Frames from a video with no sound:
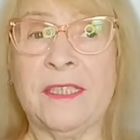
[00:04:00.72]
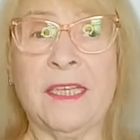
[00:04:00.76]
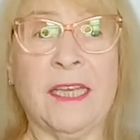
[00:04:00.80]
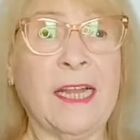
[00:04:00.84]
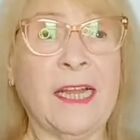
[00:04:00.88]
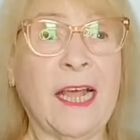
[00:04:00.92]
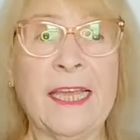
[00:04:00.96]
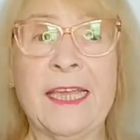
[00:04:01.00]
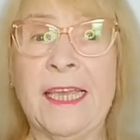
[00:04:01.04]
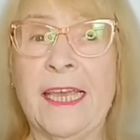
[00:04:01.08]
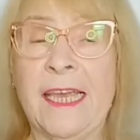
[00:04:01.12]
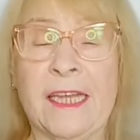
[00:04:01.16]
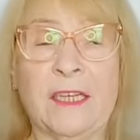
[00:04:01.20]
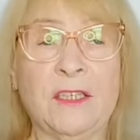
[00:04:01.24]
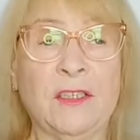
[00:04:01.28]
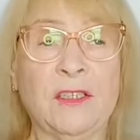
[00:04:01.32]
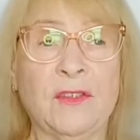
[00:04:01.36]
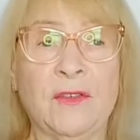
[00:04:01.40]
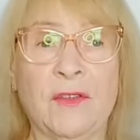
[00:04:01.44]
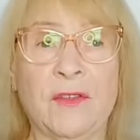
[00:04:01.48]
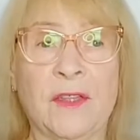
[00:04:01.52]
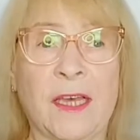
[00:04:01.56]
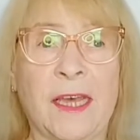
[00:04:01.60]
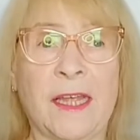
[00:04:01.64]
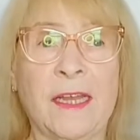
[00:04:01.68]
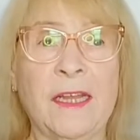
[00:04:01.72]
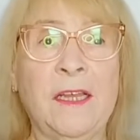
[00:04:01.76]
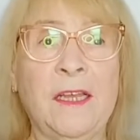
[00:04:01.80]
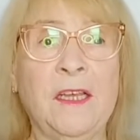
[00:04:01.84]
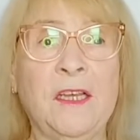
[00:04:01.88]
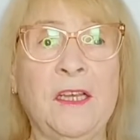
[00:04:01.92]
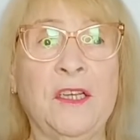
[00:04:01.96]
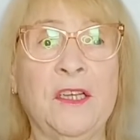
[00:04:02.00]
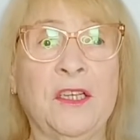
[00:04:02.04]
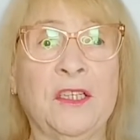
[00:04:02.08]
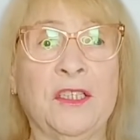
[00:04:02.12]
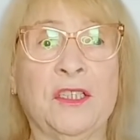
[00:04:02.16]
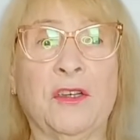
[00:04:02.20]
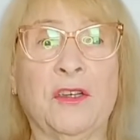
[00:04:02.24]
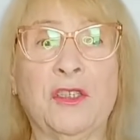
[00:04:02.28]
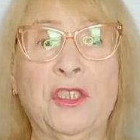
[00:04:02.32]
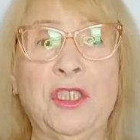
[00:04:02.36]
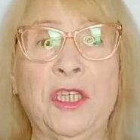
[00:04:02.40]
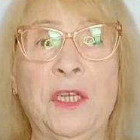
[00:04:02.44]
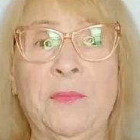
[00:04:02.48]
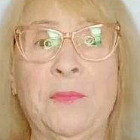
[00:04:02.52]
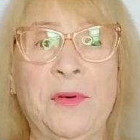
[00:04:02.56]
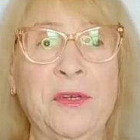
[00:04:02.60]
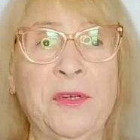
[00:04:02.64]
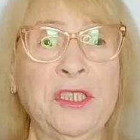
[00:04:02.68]
and I can't do that. So
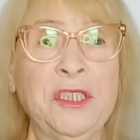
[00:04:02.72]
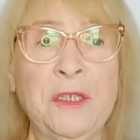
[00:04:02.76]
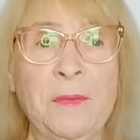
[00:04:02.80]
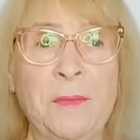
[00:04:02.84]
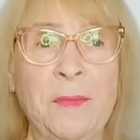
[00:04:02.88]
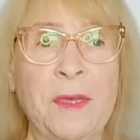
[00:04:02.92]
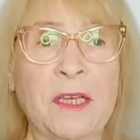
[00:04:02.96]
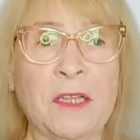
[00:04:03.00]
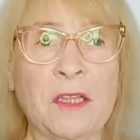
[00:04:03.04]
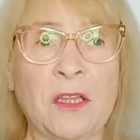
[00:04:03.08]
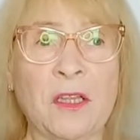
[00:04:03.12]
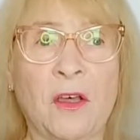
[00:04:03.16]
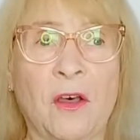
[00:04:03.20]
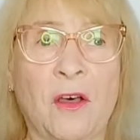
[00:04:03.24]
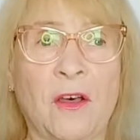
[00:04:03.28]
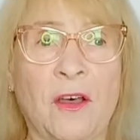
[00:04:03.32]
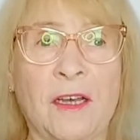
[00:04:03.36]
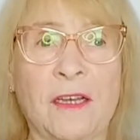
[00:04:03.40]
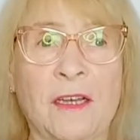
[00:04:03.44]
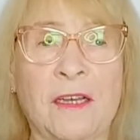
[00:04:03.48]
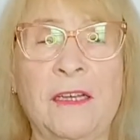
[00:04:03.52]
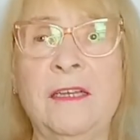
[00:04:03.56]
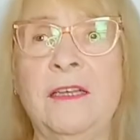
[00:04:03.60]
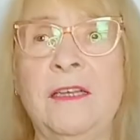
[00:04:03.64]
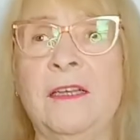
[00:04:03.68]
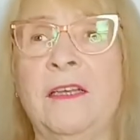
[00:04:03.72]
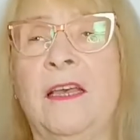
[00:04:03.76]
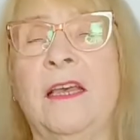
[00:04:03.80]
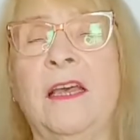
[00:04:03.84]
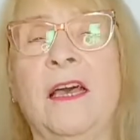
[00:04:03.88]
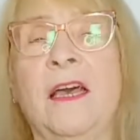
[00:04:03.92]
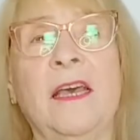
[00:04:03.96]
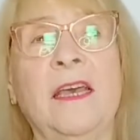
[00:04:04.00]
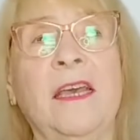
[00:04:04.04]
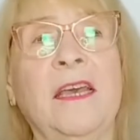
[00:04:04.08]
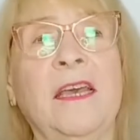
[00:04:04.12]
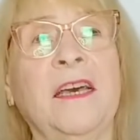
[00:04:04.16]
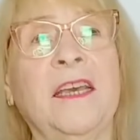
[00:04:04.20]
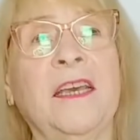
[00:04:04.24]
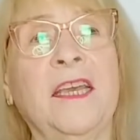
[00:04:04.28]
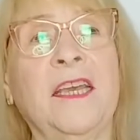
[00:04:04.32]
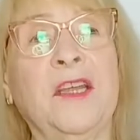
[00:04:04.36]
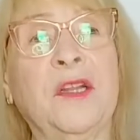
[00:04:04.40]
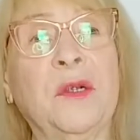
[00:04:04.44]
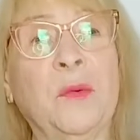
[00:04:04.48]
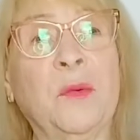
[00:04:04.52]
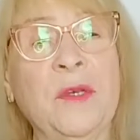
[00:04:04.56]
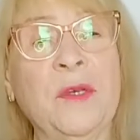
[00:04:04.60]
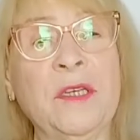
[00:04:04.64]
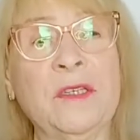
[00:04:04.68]
she pushed me along in
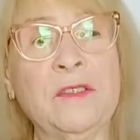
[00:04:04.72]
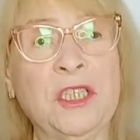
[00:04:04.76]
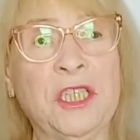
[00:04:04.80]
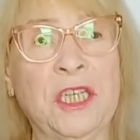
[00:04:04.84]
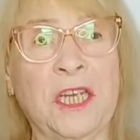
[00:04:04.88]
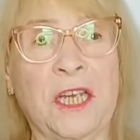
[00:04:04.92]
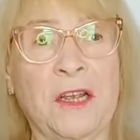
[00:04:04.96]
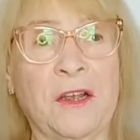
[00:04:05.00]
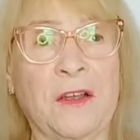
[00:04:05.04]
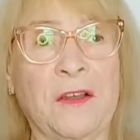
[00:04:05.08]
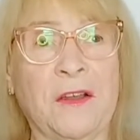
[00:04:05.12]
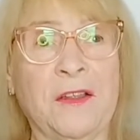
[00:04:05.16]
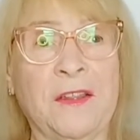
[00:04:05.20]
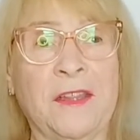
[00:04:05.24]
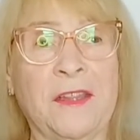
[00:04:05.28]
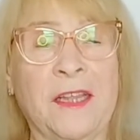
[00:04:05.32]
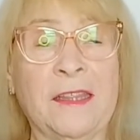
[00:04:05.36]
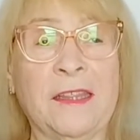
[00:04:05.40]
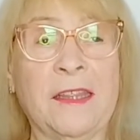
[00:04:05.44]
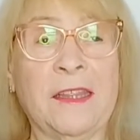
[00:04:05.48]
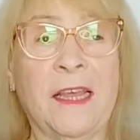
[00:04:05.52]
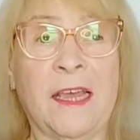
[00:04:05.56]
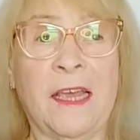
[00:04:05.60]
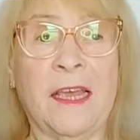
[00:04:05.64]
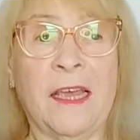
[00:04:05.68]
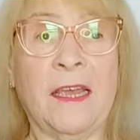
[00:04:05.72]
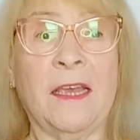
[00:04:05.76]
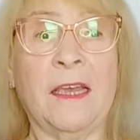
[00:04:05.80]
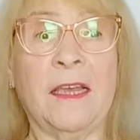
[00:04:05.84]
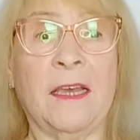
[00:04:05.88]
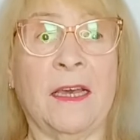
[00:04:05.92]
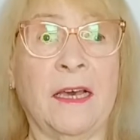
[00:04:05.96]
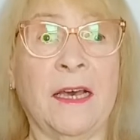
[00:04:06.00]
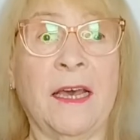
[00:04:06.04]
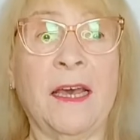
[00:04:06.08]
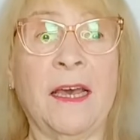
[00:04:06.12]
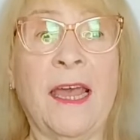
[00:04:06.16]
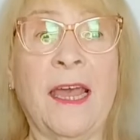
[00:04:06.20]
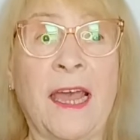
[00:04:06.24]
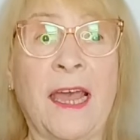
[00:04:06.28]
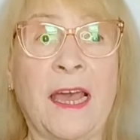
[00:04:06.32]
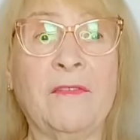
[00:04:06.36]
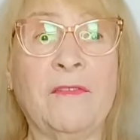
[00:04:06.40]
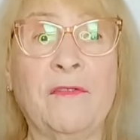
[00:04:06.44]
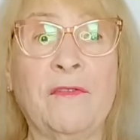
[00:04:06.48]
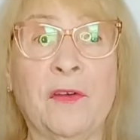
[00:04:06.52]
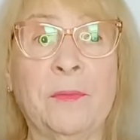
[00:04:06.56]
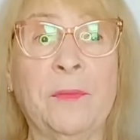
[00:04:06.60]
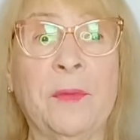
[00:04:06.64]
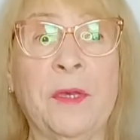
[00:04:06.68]
a wheelchair that they
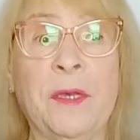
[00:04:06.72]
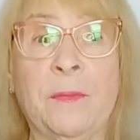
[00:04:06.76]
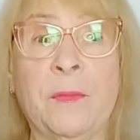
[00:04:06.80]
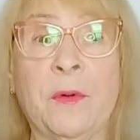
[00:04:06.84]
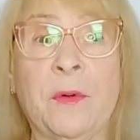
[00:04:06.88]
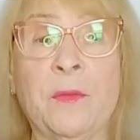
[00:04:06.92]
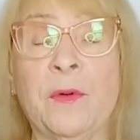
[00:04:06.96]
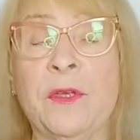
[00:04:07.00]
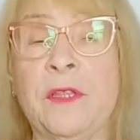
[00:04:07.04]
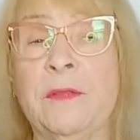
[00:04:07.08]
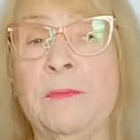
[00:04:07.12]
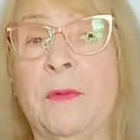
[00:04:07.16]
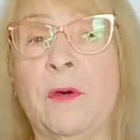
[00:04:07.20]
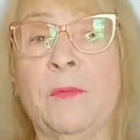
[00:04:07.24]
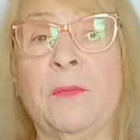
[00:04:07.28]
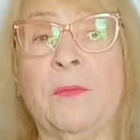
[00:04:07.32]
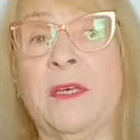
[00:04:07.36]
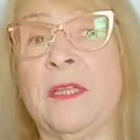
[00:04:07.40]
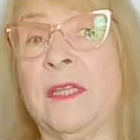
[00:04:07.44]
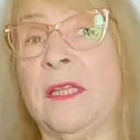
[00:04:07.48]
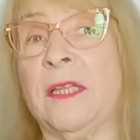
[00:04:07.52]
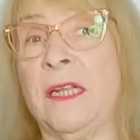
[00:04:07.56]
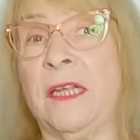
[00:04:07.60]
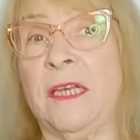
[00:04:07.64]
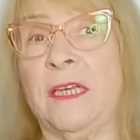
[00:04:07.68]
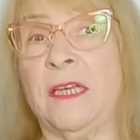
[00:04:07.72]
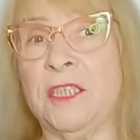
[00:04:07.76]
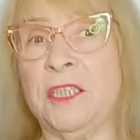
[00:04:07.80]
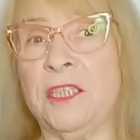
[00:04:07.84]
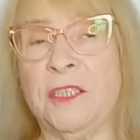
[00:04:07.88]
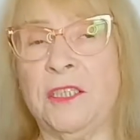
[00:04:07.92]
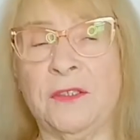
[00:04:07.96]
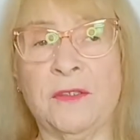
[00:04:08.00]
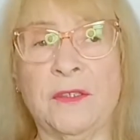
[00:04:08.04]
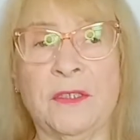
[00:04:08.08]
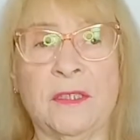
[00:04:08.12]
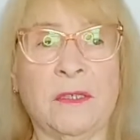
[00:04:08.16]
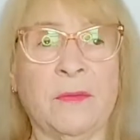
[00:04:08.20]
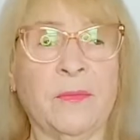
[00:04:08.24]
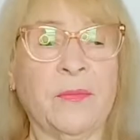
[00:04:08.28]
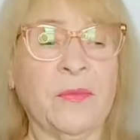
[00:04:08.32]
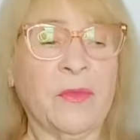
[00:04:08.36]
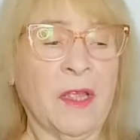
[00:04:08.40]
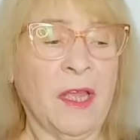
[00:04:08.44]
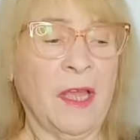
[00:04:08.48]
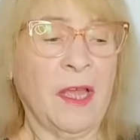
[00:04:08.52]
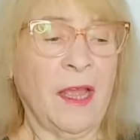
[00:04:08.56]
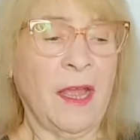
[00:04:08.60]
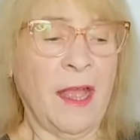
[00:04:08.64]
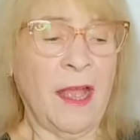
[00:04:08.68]
have for people with mobility issues,
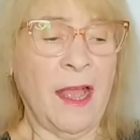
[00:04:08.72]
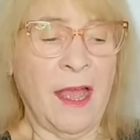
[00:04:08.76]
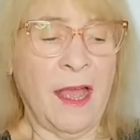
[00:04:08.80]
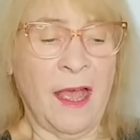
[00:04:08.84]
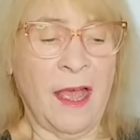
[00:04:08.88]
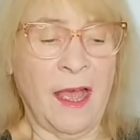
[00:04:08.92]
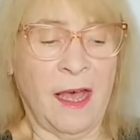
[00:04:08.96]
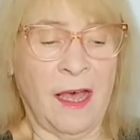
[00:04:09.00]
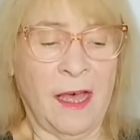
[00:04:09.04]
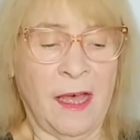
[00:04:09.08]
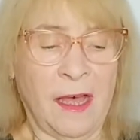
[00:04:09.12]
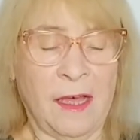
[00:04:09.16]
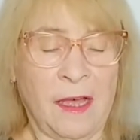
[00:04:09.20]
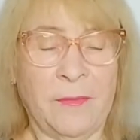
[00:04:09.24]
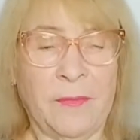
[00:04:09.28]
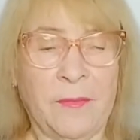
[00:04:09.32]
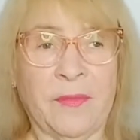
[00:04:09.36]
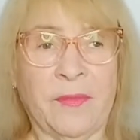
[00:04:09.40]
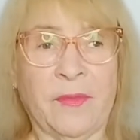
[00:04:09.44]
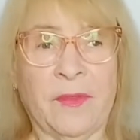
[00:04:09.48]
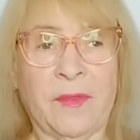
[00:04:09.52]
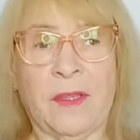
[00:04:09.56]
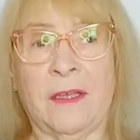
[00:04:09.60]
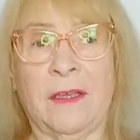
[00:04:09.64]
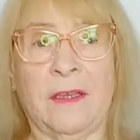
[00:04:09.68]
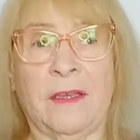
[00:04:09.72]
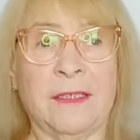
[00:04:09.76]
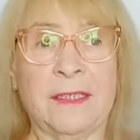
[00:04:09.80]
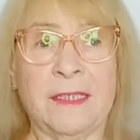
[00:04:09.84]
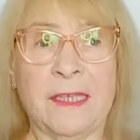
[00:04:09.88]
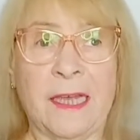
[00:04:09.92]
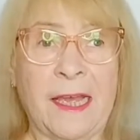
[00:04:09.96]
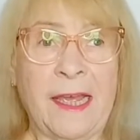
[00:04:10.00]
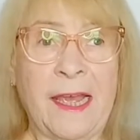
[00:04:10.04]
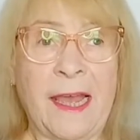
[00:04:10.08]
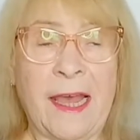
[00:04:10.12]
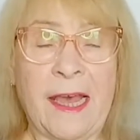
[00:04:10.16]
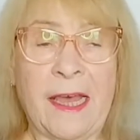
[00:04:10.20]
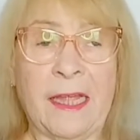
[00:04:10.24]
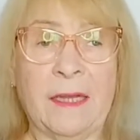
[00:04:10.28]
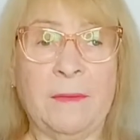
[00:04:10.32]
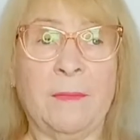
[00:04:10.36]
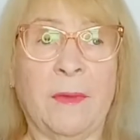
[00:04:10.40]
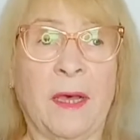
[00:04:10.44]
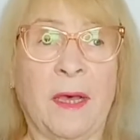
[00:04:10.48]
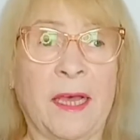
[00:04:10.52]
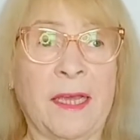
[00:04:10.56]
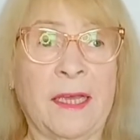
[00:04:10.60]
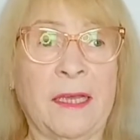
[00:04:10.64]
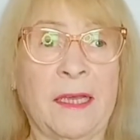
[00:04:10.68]
because I had
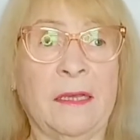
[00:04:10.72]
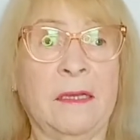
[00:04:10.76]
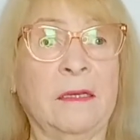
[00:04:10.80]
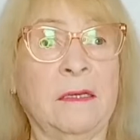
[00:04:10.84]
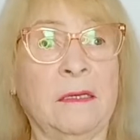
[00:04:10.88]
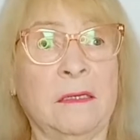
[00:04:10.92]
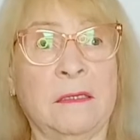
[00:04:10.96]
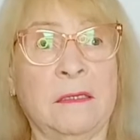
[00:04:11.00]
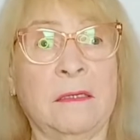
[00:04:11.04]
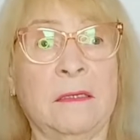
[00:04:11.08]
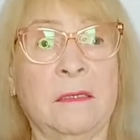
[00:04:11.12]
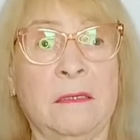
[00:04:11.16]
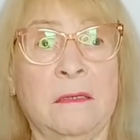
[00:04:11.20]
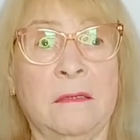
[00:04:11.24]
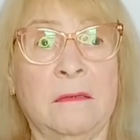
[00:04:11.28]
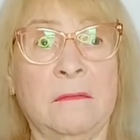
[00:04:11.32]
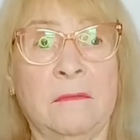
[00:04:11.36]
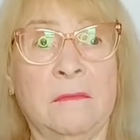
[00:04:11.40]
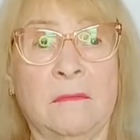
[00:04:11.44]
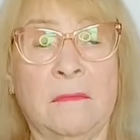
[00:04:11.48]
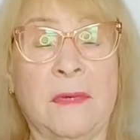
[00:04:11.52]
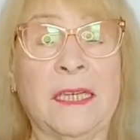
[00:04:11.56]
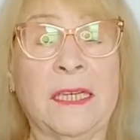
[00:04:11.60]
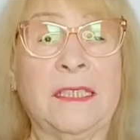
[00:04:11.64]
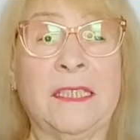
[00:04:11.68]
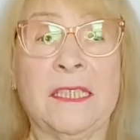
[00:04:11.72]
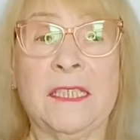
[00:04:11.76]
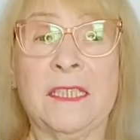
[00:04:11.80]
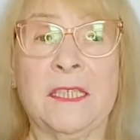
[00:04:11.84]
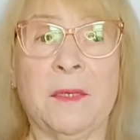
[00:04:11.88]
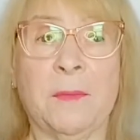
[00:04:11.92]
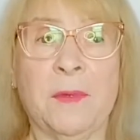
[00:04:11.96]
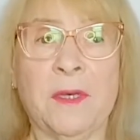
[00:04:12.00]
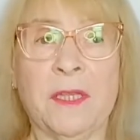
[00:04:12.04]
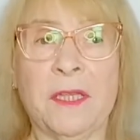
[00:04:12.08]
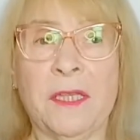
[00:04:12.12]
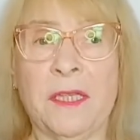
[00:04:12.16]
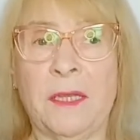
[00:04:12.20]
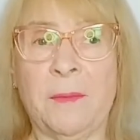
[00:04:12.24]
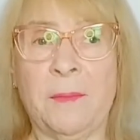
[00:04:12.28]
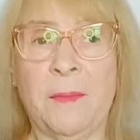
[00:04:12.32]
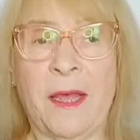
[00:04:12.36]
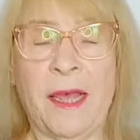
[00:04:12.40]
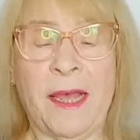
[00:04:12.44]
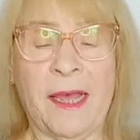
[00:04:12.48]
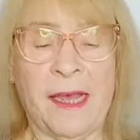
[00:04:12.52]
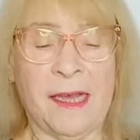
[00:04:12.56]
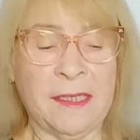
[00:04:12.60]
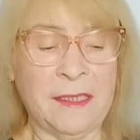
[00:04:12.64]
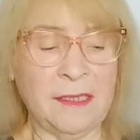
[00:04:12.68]
my disability
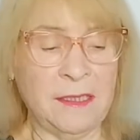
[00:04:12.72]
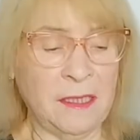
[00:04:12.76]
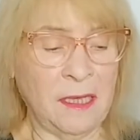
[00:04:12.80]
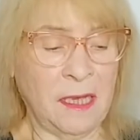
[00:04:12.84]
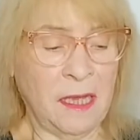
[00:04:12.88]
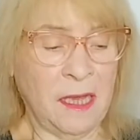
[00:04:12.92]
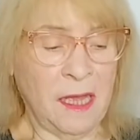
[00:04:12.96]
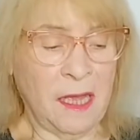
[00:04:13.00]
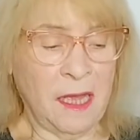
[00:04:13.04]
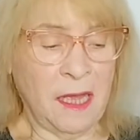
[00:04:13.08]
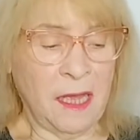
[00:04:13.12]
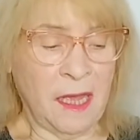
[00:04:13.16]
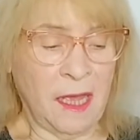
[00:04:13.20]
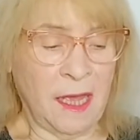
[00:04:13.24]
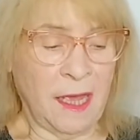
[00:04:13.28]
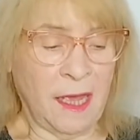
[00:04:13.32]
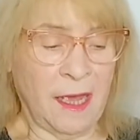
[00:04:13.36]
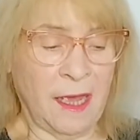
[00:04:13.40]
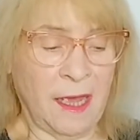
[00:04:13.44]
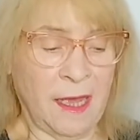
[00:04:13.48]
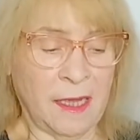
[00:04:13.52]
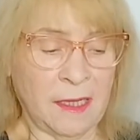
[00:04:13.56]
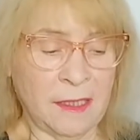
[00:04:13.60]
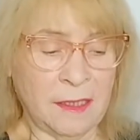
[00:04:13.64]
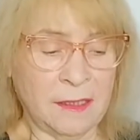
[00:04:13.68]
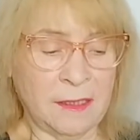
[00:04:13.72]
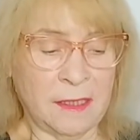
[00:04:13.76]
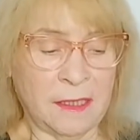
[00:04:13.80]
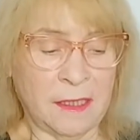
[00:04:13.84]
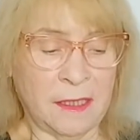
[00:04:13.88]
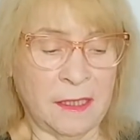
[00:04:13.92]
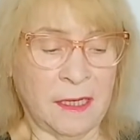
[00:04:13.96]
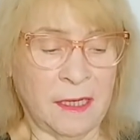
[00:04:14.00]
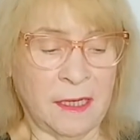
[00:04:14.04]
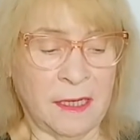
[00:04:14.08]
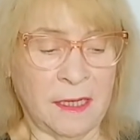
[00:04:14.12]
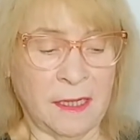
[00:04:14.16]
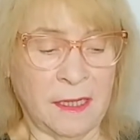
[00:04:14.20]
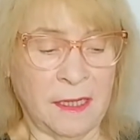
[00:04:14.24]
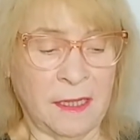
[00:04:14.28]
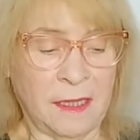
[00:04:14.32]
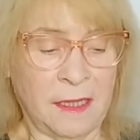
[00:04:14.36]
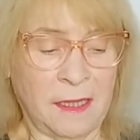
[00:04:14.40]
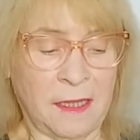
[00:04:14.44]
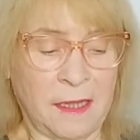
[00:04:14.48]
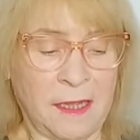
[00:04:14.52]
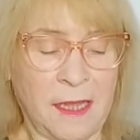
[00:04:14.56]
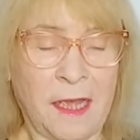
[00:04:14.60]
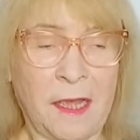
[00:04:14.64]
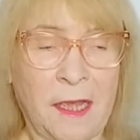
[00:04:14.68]
pass, and
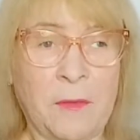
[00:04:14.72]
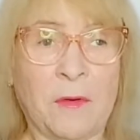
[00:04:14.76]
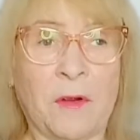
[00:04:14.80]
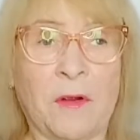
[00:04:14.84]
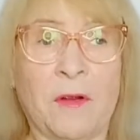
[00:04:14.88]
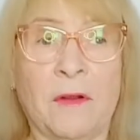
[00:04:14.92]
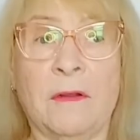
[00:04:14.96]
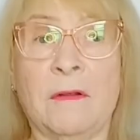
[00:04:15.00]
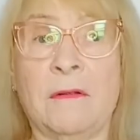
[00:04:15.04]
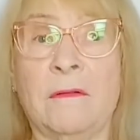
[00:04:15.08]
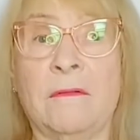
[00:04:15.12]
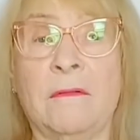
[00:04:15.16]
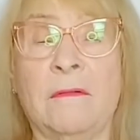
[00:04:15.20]
they were